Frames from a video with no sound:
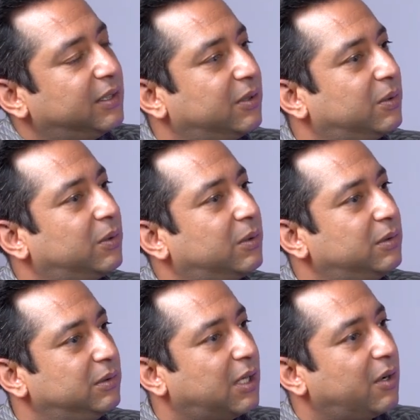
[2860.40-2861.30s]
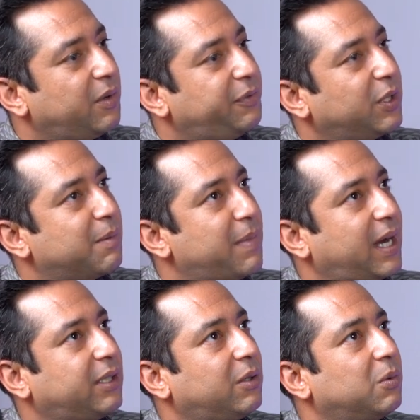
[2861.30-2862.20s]
So now if you come
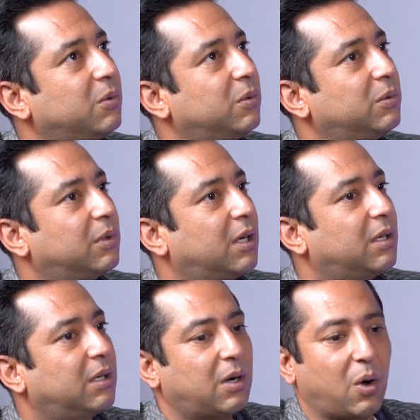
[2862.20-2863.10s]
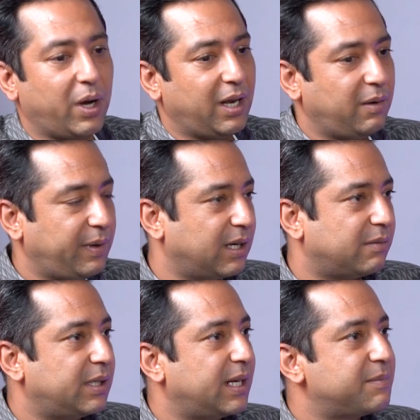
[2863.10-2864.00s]
back to oil we
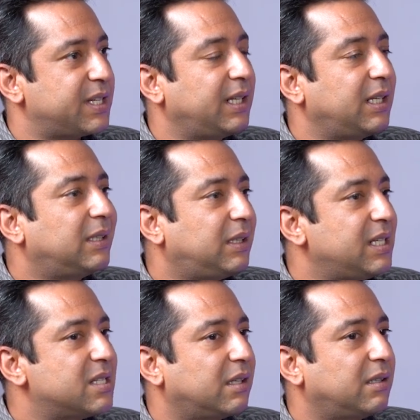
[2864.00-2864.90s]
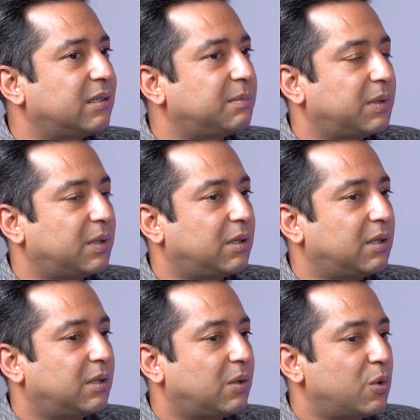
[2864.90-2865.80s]
covered, I'm saying these are the
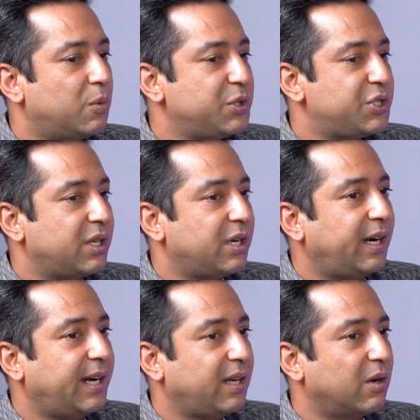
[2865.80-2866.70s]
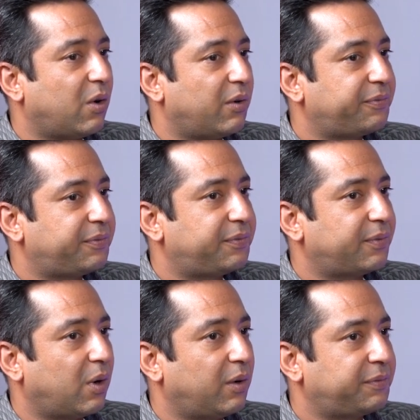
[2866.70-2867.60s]
homogeneity of
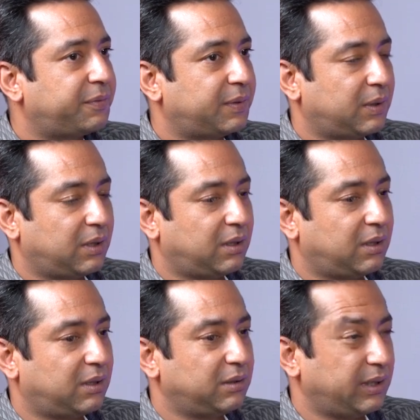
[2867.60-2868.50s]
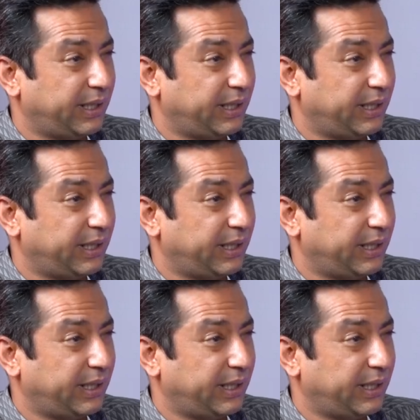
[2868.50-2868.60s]
the